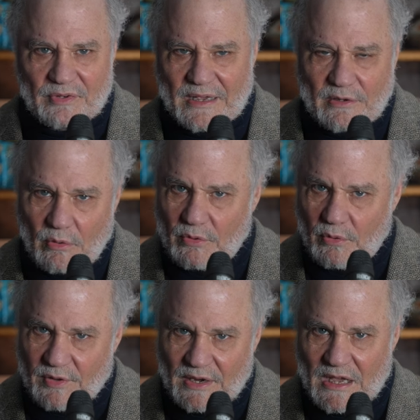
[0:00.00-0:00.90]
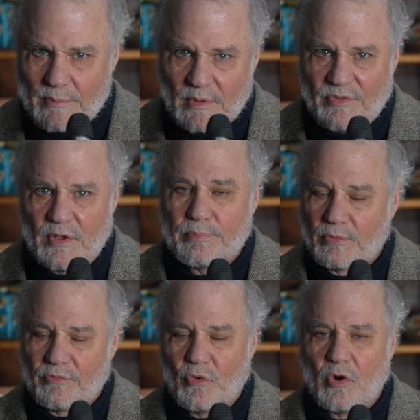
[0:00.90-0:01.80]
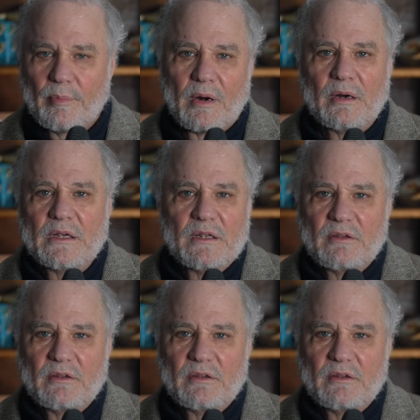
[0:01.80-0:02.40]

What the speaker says: and I don't know the name of the performer.